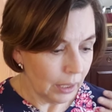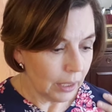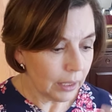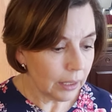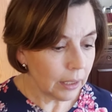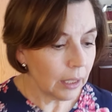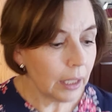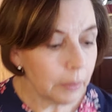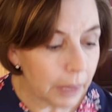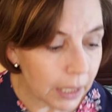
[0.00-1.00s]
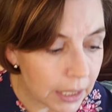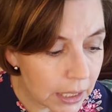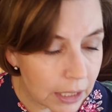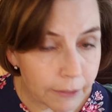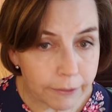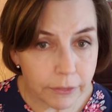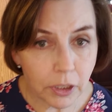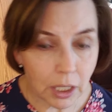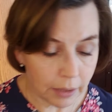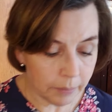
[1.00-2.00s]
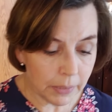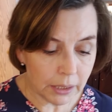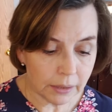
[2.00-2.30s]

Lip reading: I made it from